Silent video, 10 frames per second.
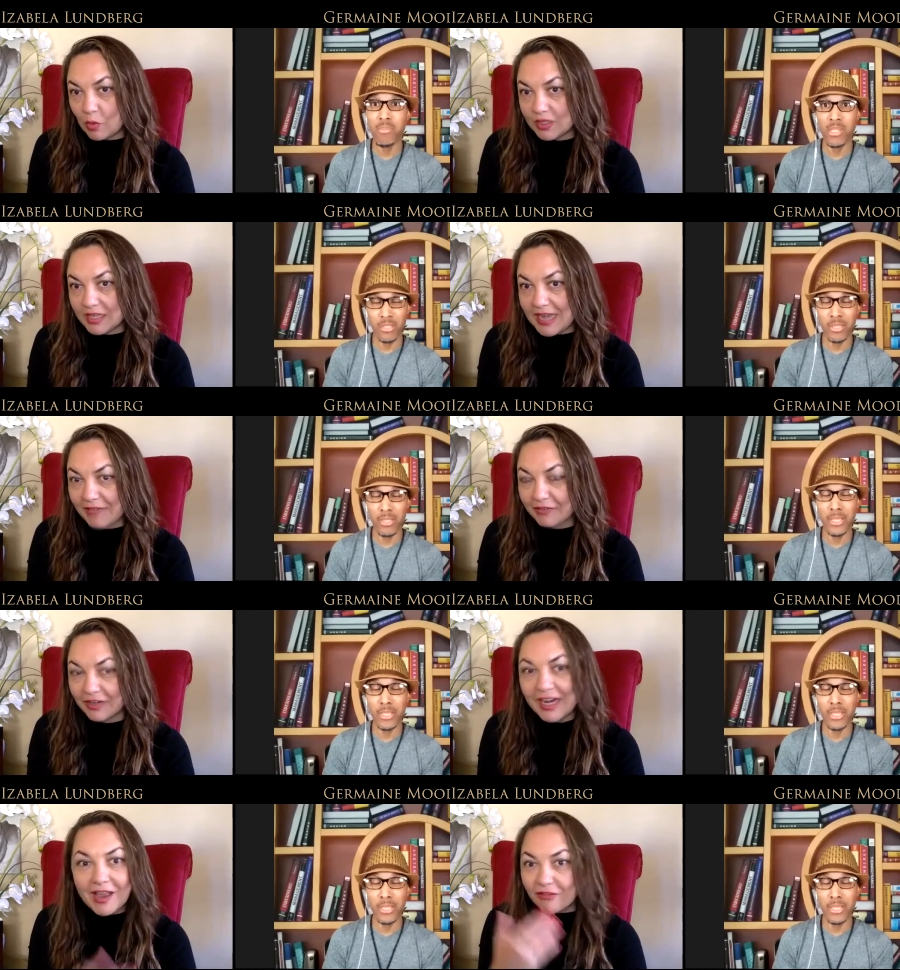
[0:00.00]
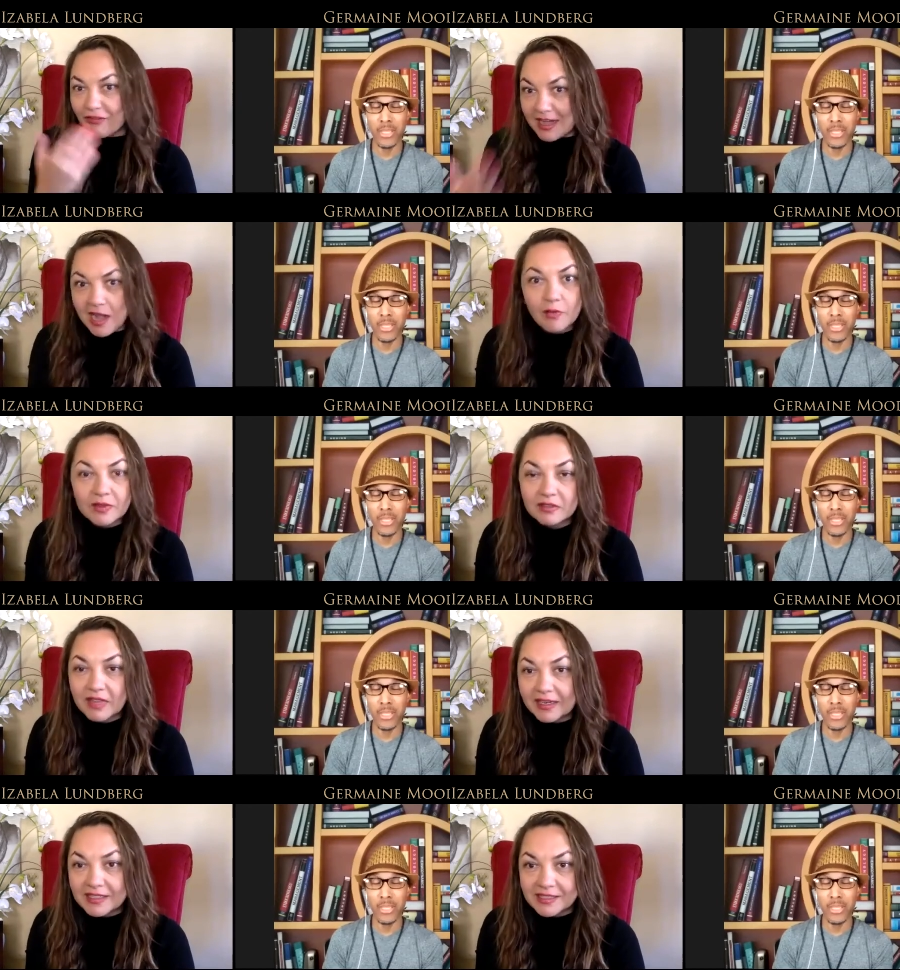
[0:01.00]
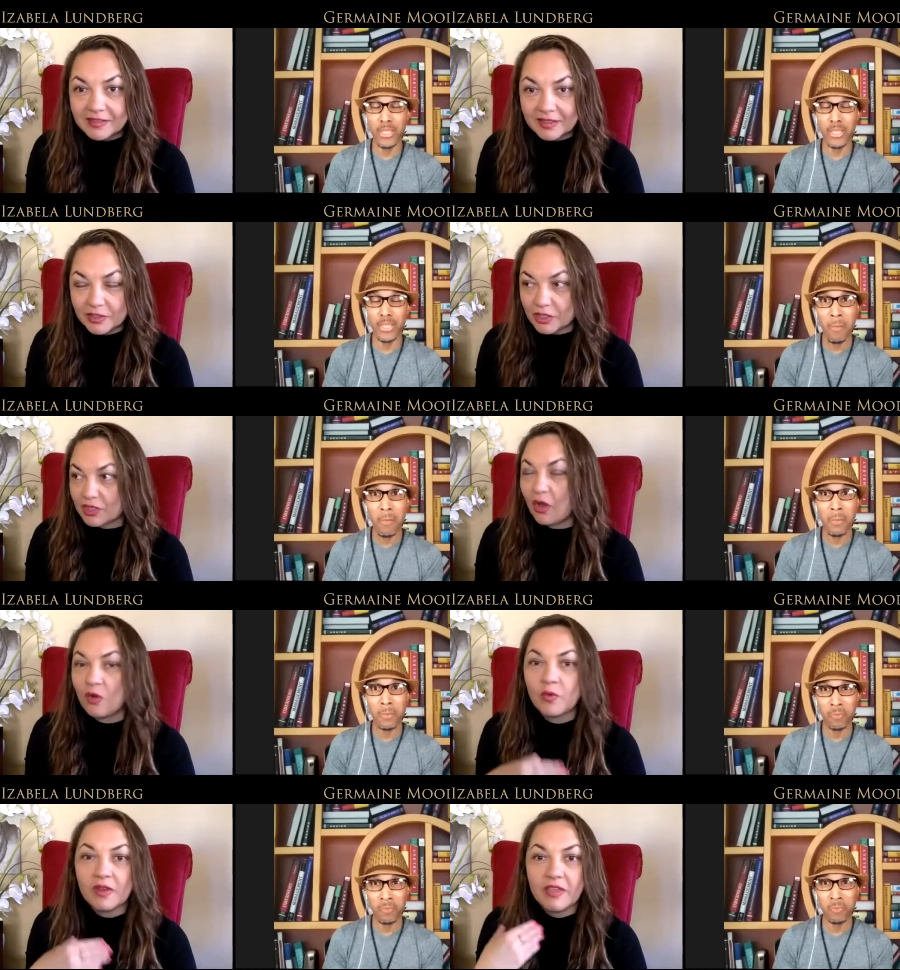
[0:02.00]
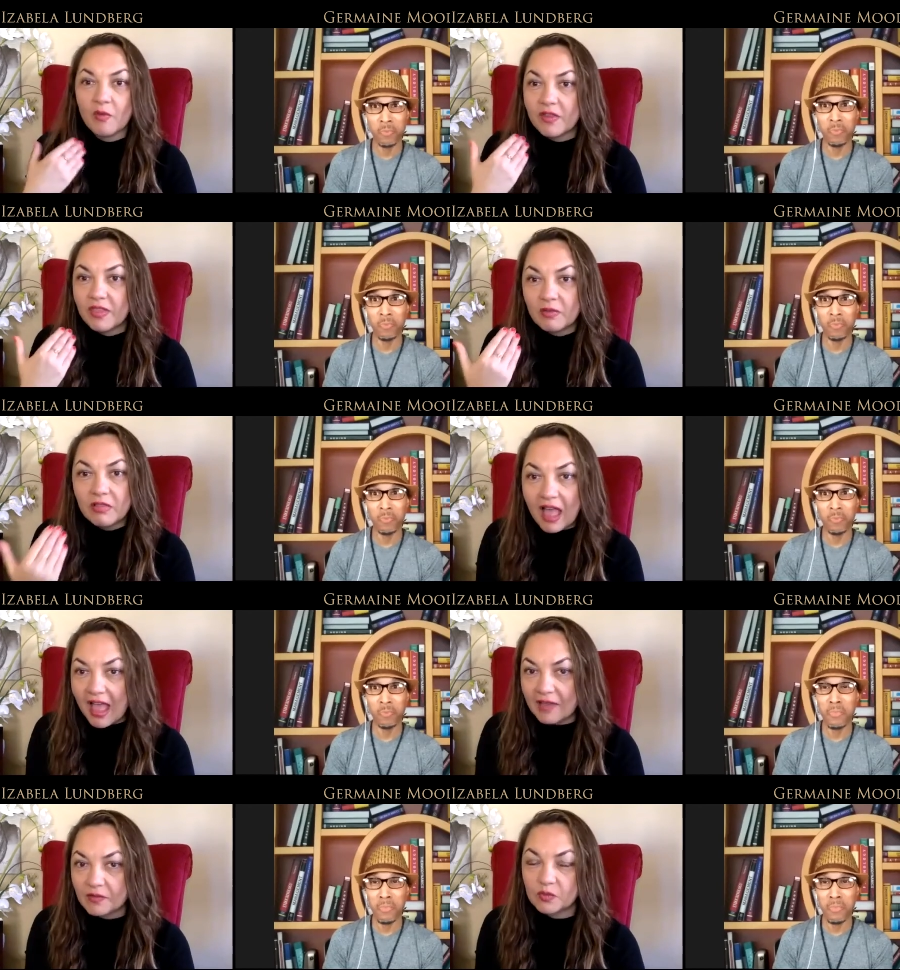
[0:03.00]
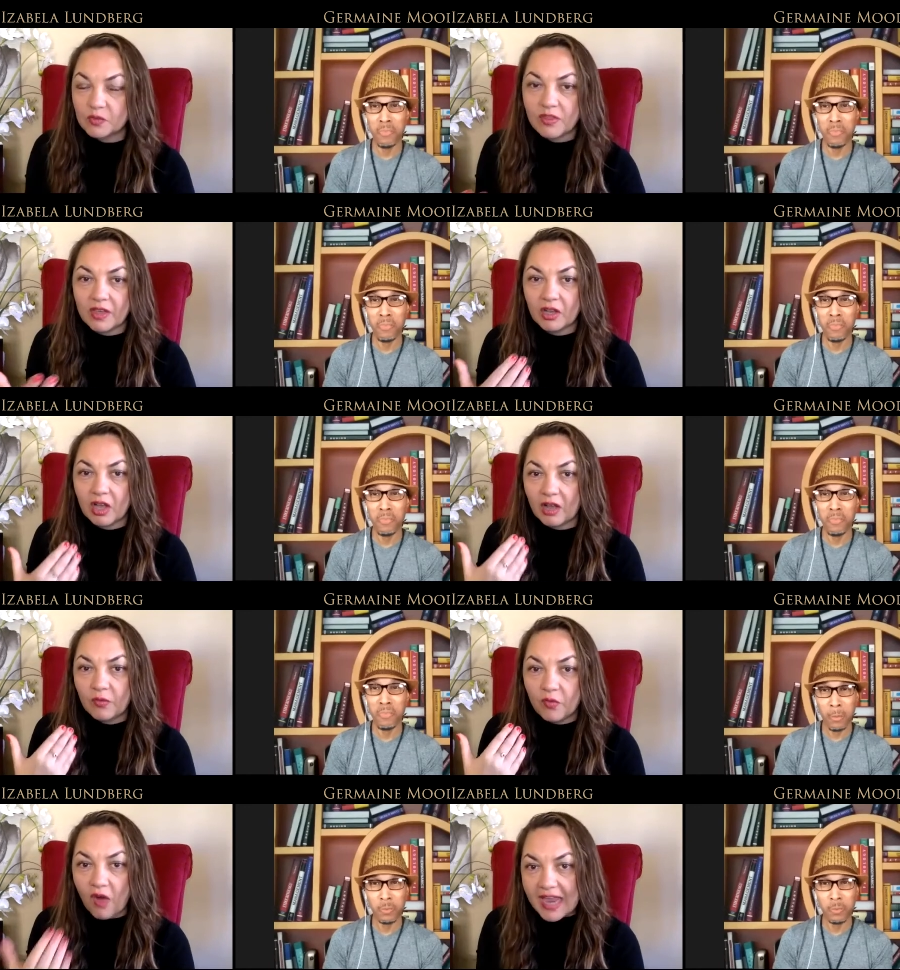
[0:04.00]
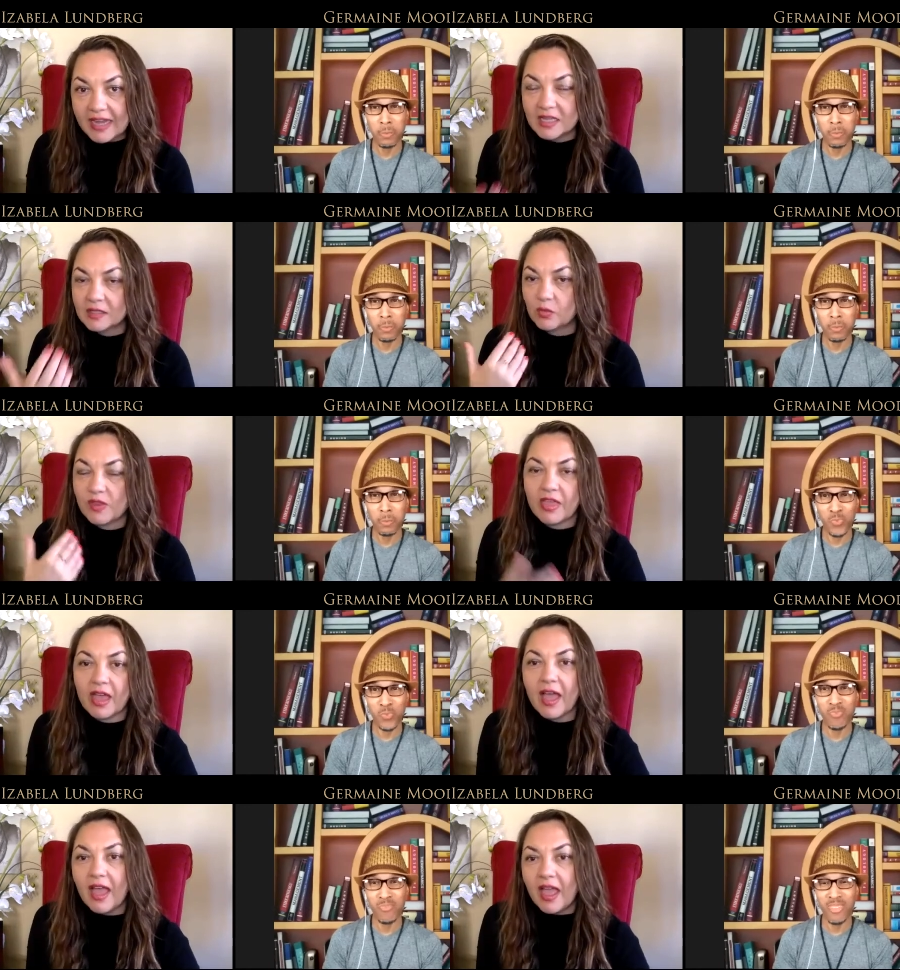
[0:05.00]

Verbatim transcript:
Speaker 1: more than ever right now with the legacy leader show with the, with the lives with the writings with the